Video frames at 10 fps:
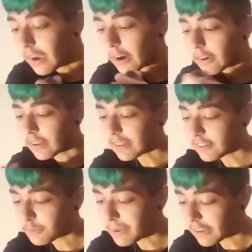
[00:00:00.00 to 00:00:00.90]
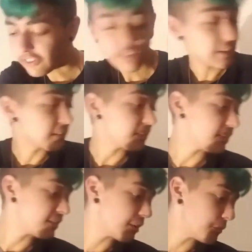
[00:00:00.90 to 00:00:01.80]
our glitch bitch,
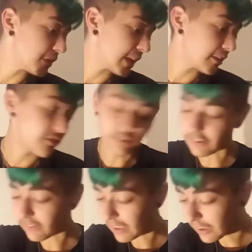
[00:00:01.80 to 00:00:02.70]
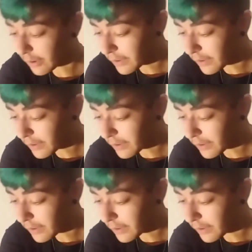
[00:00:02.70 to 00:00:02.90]
into someone that's just like,